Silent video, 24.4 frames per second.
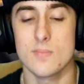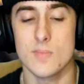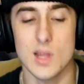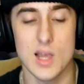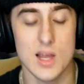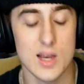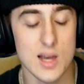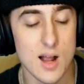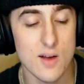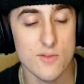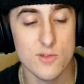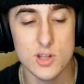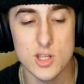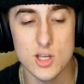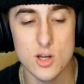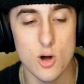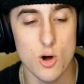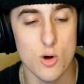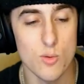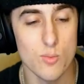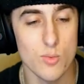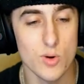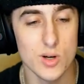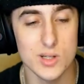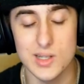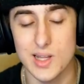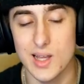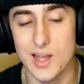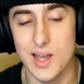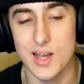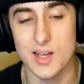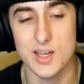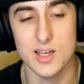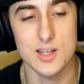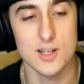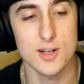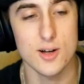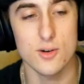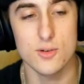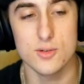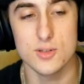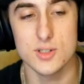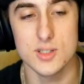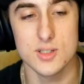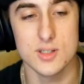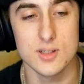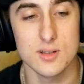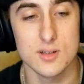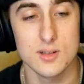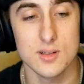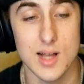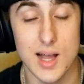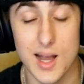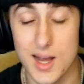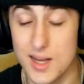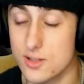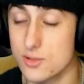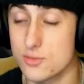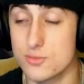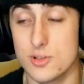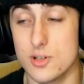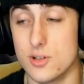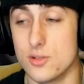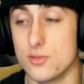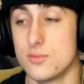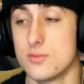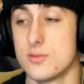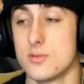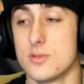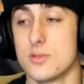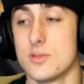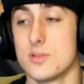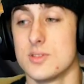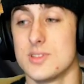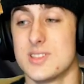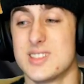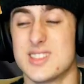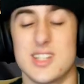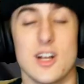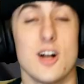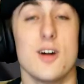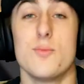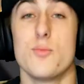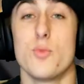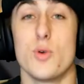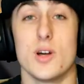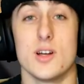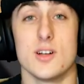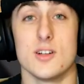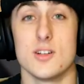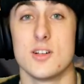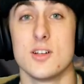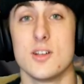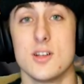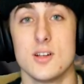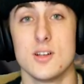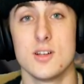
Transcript: And I really hope one day I can go to, I don't know, somewhere